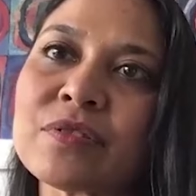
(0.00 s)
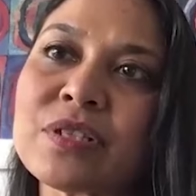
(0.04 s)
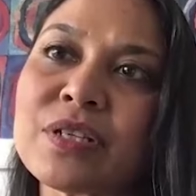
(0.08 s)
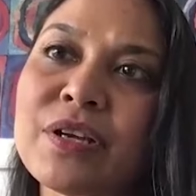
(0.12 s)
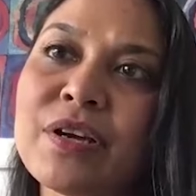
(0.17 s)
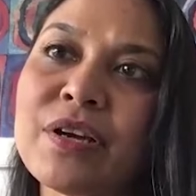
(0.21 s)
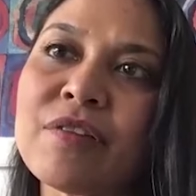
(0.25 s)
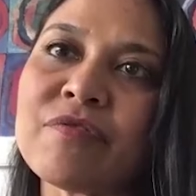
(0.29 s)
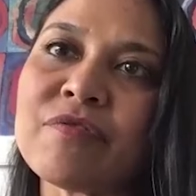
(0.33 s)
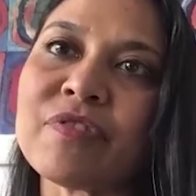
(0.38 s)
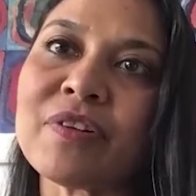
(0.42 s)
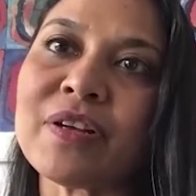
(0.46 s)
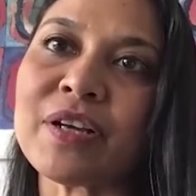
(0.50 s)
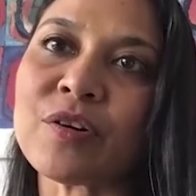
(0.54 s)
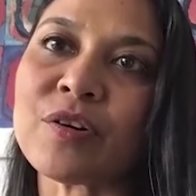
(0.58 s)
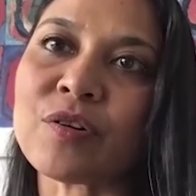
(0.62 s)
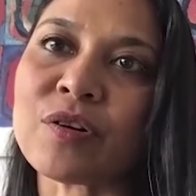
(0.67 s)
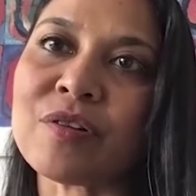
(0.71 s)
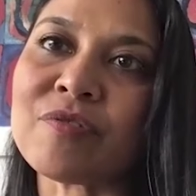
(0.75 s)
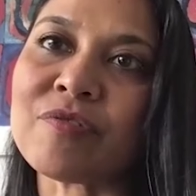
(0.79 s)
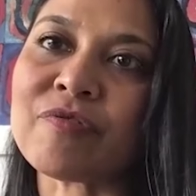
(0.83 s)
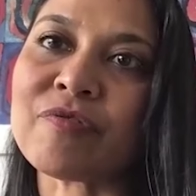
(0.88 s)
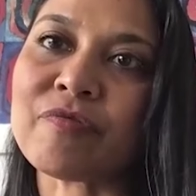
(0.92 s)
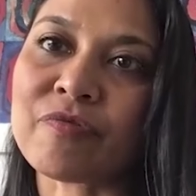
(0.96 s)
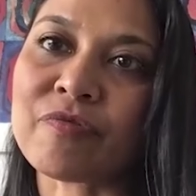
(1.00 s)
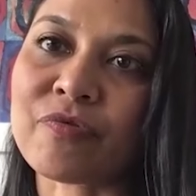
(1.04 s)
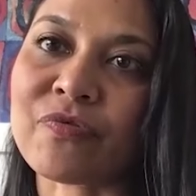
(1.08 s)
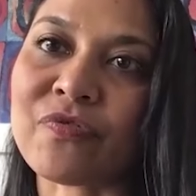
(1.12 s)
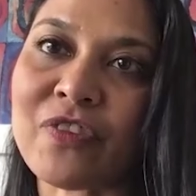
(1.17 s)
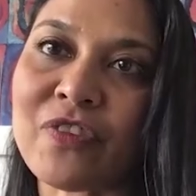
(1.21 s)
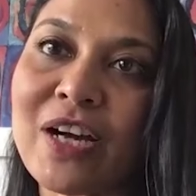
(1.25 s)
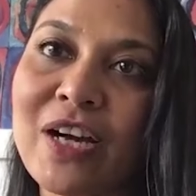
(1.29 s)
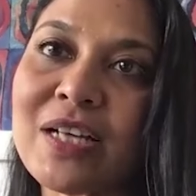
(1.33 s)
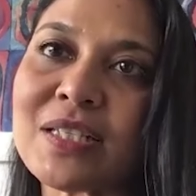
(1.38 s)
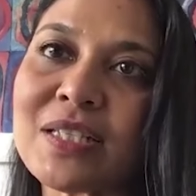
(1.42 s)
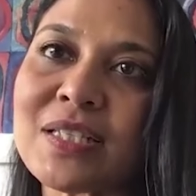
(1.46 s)
levels and hopefully grow
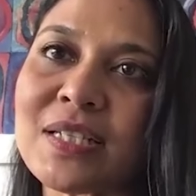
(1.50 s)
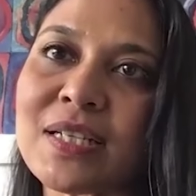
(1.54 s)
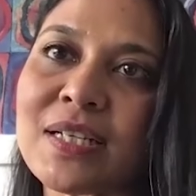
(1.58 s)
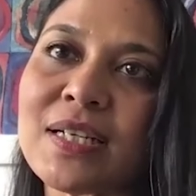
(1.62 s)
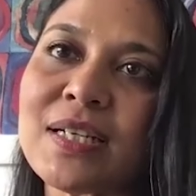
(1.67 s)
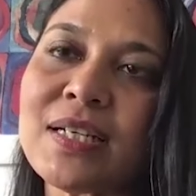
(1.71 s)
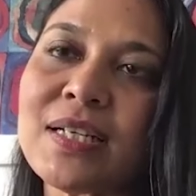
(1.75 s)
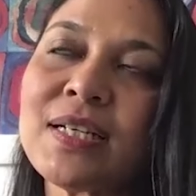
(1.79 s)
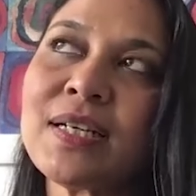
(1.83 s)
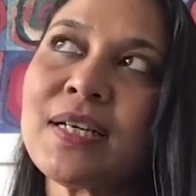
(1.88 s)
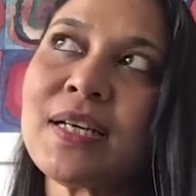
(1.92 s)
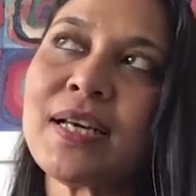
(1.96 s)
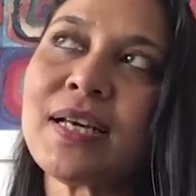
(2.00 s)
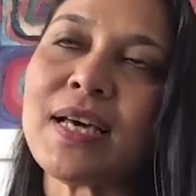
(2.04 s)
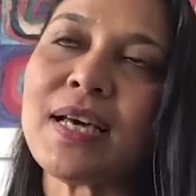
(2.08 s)
faster.